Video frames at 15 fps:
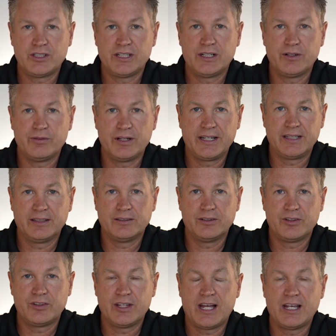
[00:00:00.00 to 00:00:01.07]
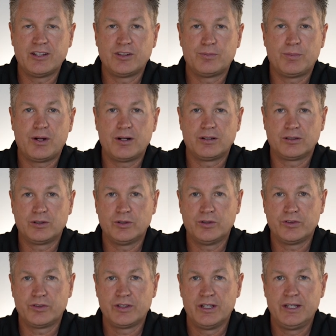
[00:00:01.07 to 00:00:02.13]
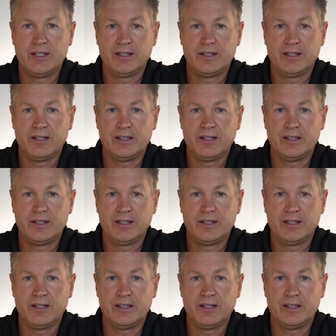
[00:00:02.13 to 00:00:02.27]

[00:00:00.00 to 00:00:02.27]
of irregular sized particles